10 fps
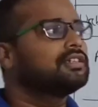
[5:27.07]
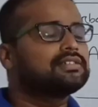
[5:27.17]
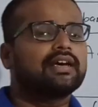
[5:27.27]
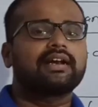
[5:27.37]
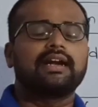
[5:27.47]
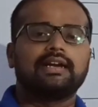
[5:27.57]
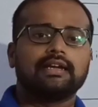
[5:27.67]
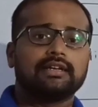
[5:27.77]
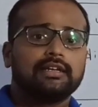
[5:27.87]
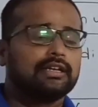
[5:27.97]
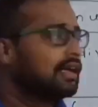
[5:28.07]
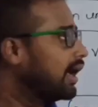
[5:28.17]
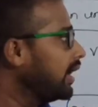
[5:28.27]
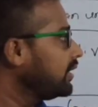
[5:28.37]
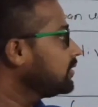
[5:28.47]
others are getting,
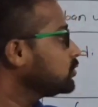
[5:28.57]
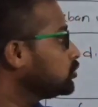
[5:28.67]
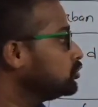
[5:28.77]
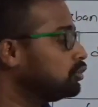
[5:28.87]
and